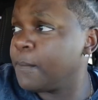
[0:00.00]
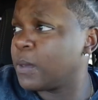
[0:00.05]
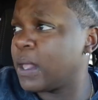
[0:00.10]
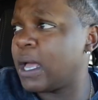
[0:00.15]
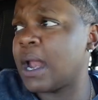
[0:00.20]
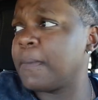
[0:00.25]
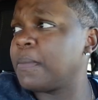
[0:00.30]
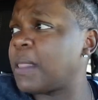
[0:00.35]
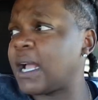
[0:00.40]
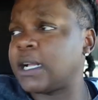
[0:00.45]

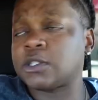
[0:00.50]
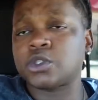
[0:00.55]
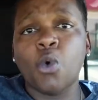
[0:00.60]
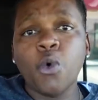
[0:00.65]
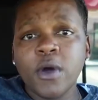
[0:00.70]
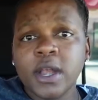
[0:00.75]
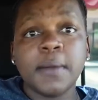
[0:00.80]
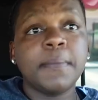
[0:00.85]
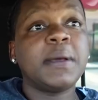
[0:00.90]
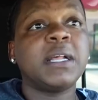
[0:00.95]
And I'm like
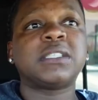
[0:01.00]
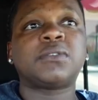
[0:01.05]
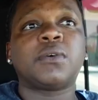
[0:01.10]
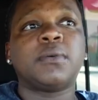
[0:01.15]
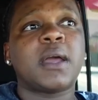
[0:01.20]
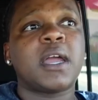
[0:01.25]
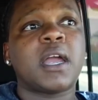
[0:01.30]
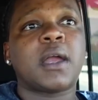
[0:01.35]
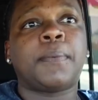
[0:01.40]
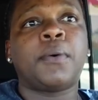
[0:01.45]
20 minutes
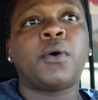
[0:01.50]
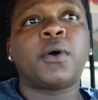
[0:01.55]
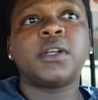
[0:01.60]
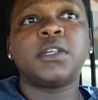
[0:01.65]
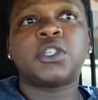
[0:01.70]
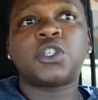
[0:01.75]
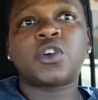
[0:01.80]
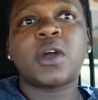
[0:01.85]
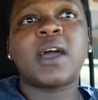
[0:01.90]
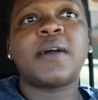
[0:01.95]
from the airport,
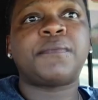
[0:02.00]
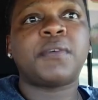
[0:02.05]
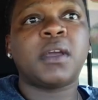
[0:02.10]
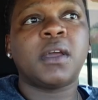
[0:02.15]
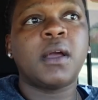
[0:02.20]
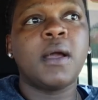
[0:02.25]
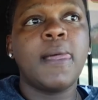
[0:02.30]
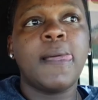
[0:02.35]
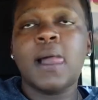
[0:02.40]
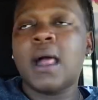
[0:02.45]
it's traffic.